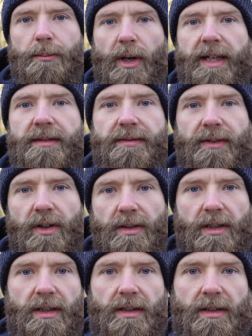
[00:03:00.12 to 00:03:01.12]
brain
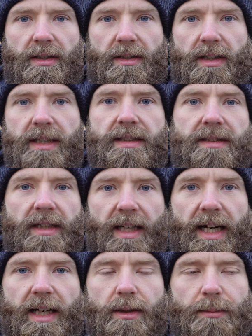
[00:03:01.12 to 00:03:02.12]
fog, this is going to
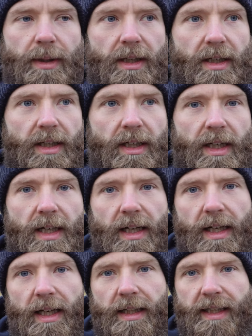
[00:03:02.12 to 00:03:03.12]
help.
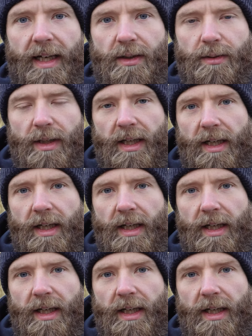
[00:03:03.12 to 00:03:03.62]
Now,